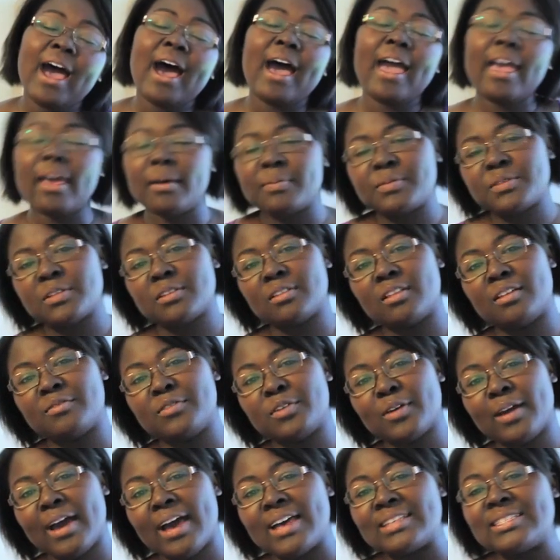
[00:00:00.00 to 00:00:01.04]
I absolutely love
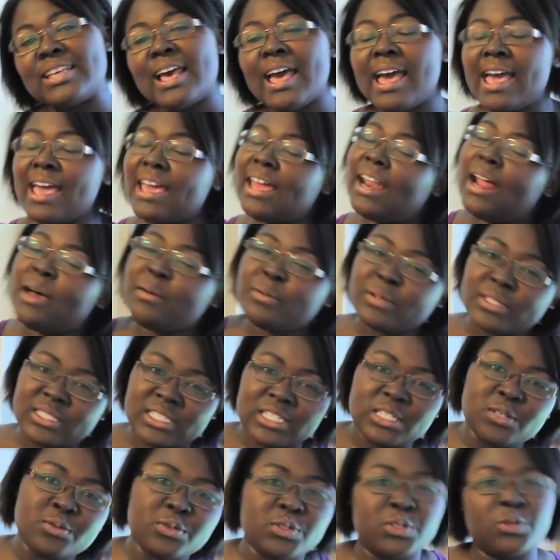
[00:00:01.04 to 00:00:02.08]
you guys, and I will
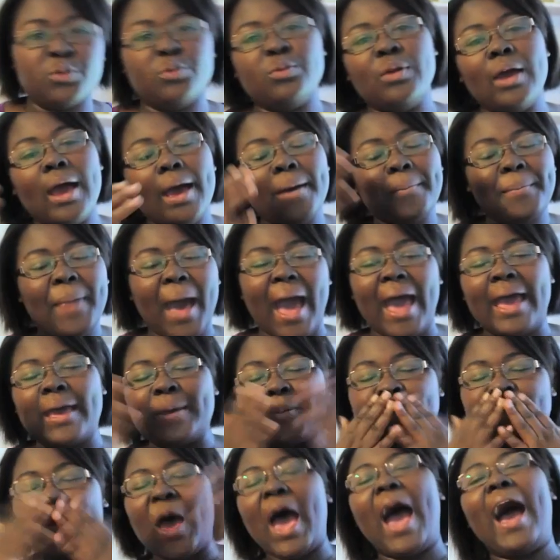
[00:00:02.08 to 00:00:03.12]
see you
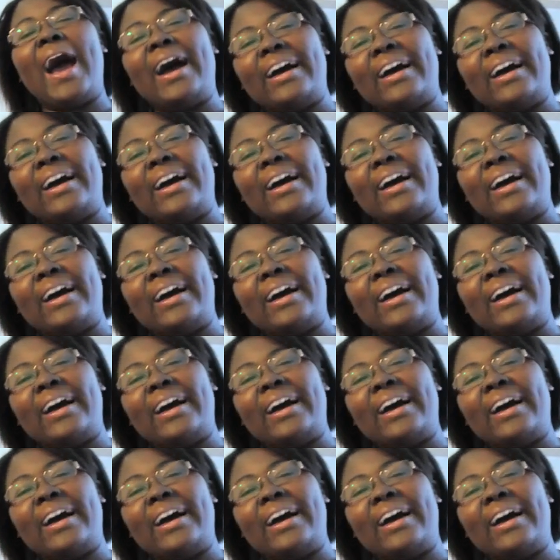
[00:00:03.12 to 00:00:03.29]
soon.